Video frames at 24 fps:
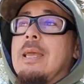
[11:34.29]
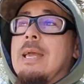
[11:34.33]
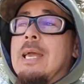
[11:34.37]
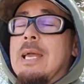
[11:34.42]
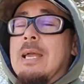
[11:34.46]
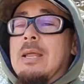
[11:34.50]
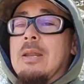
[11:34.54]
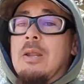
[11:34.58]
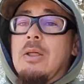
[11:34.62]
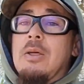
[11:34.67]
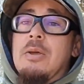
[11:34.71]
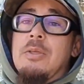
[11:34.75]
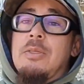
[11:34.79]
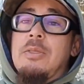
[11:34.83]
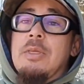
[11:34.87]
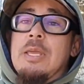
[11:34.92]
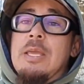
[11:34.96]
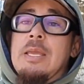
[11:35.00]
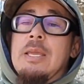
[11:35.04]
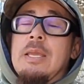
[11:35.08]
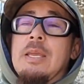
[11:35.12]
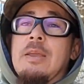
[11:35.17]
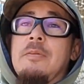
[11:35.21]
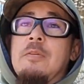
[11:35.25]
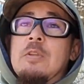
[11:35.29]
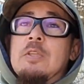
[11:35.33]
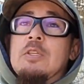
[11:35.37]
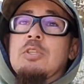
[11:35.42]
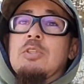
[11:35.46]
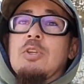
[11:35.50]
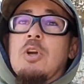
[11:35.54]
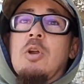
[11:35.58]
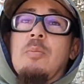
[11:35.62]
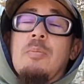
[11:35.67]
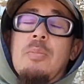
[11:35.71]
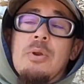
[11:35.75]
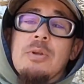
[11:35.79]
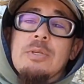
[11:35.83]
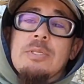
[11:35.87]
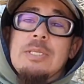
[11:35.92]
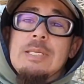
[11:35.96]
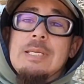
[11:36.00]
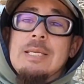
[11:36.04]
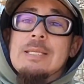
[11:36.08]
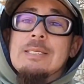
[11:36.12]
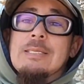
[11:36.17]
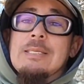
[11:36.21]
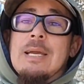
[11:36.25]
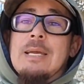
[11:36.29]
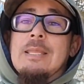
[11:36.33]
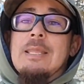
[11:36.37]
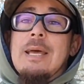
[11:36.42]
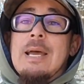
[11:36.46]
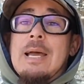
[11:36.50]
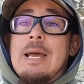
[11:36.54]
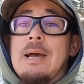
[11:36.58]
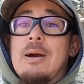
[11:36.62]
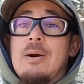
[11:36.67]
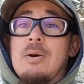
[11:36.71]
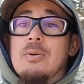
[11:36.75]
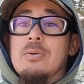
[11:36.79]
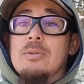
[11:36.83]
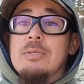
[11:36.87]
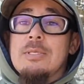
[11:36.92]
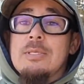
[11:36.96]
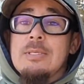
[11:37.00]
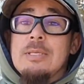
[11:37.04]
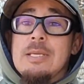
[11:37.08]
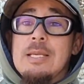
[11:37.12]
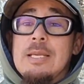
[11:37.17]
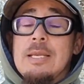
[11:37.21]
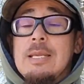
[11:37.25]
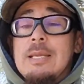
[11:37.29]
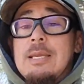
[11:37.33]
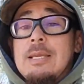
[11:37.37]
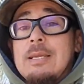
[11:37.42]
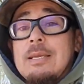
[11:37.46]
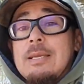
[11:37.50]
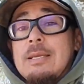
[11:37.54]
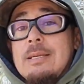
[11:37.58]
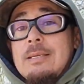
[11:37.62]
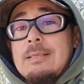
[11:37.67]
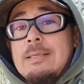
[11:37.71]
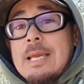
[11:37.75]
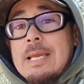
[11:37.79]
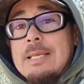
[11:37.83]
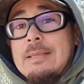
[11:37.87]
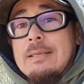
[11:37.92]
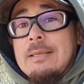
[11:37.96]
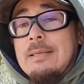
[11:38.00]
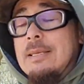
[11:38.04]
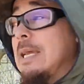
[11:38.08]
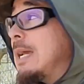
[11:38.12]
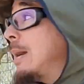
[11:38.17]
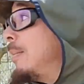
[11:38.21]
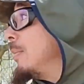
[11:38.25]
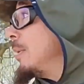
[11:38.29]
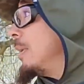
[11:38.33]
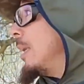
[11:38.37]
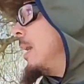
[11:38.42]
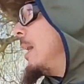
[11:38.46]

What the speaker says: And another thing, if it's starbursting inside the house, take the damn